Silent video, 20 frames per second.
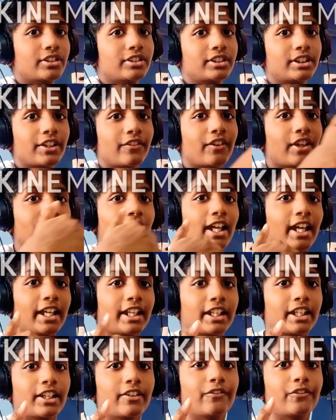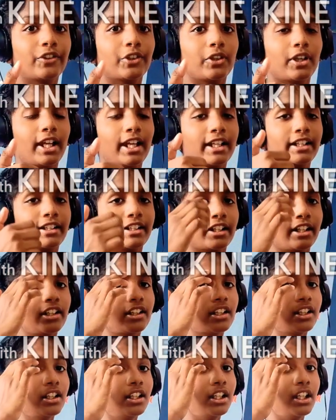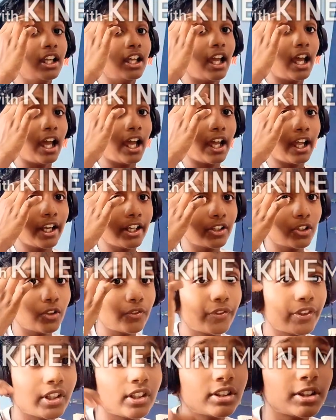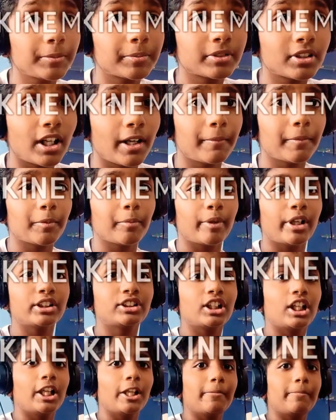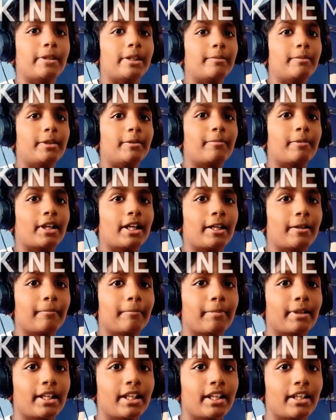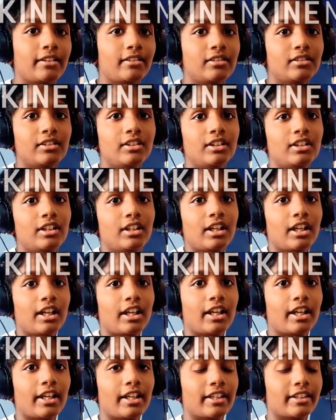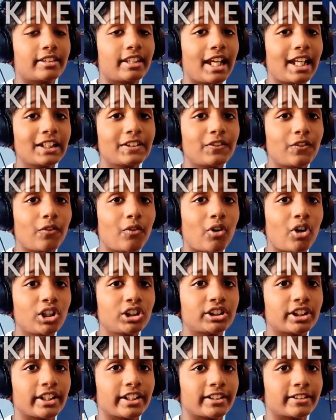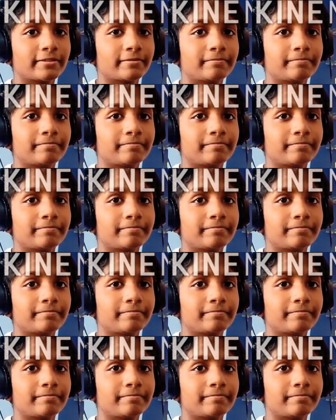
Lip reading: Just give a like if you liked it, and don't forget to subscribe to my channel PV Prime Play, and thanks for watching.